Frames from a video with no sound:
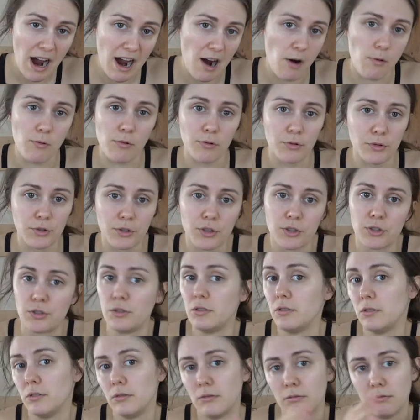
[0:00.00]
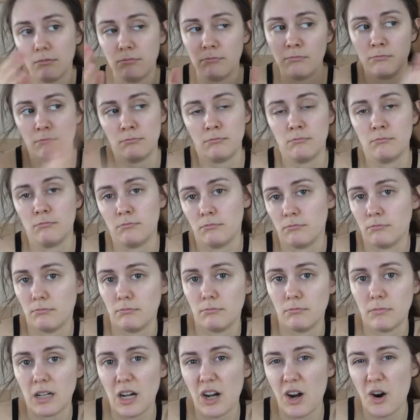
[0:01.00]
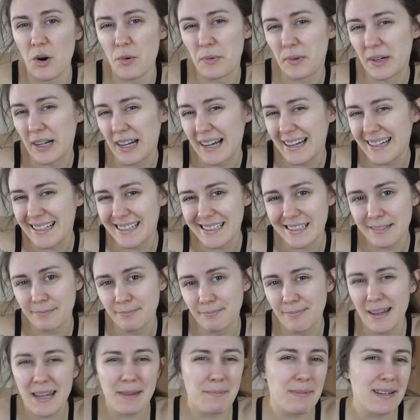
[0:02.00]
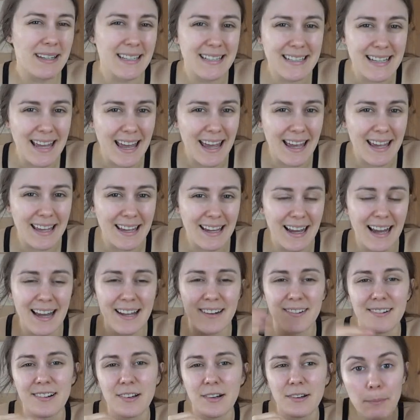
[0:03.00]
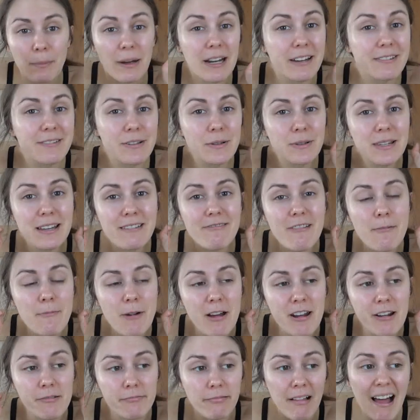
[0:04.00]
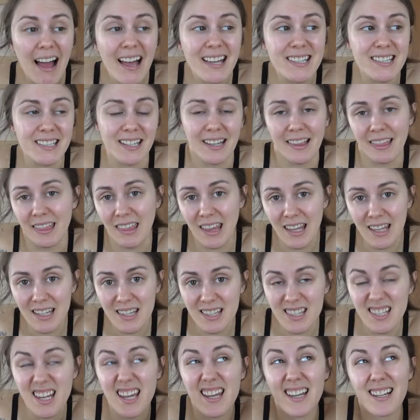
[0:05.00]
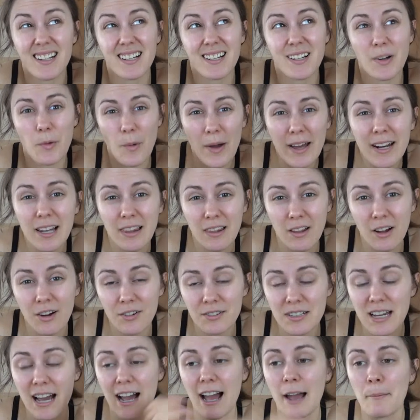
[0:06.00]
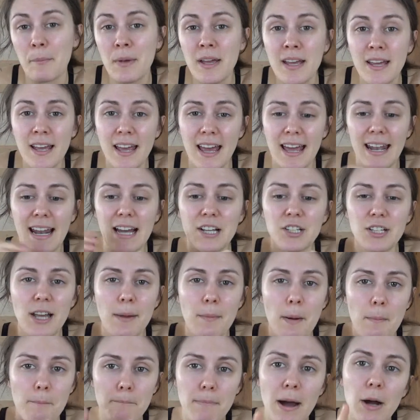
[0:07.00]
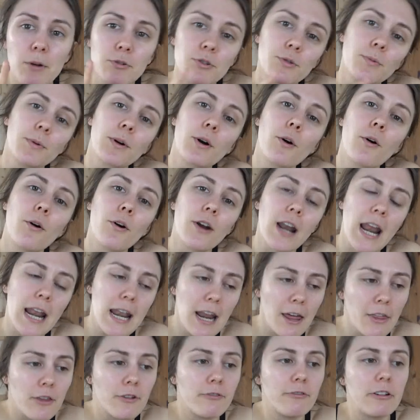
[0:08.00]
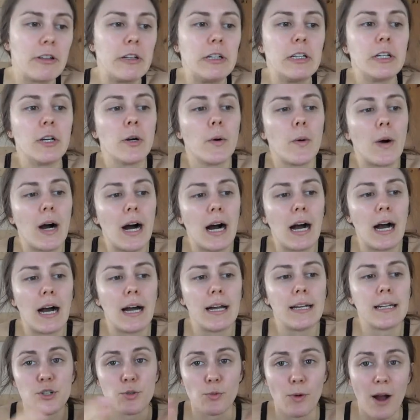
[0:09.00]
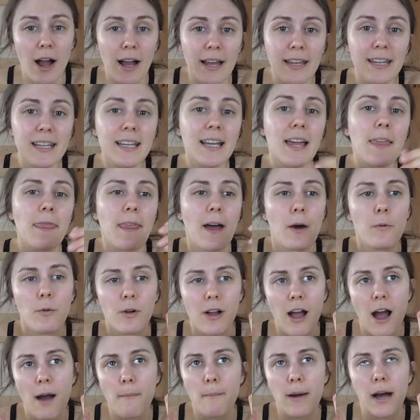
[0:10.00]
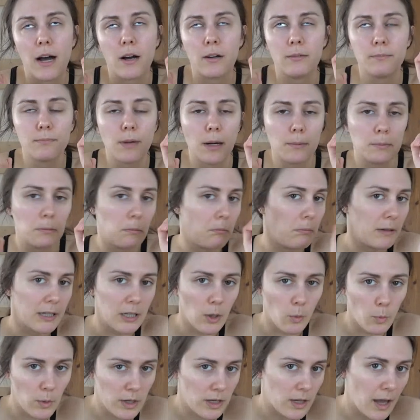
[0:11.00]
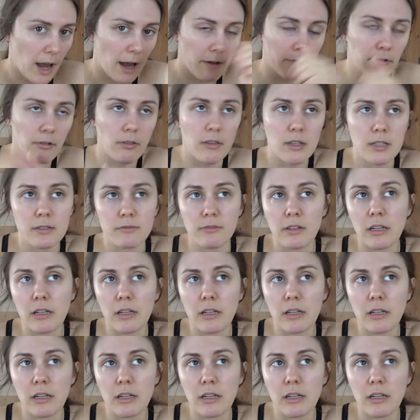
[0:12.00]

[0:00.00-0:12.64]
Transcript: hours to overnight, maybe a day, I don't know. But if you leave them under plastic, they can stay quite a long time. And actually, I'm about to record another video on drying that will come out probably a week after this